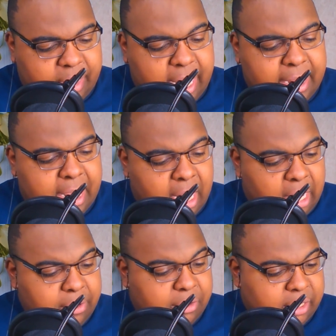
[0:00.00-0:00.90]
and the
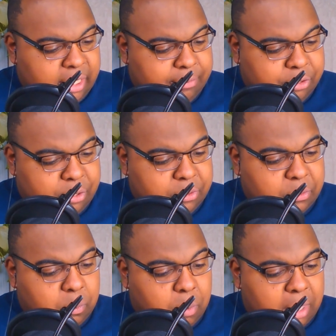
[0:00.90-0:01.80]
other team chooses
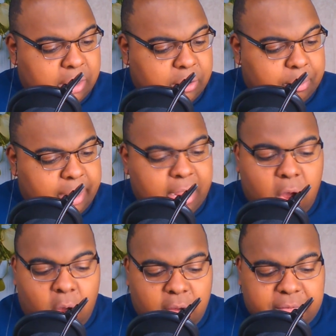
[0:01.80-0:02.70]
whether to play
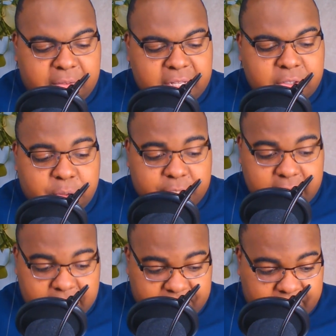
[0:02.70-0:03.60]
offense or
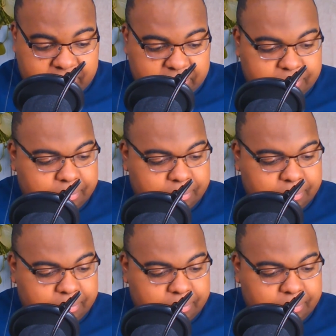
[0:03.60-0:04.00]
defense.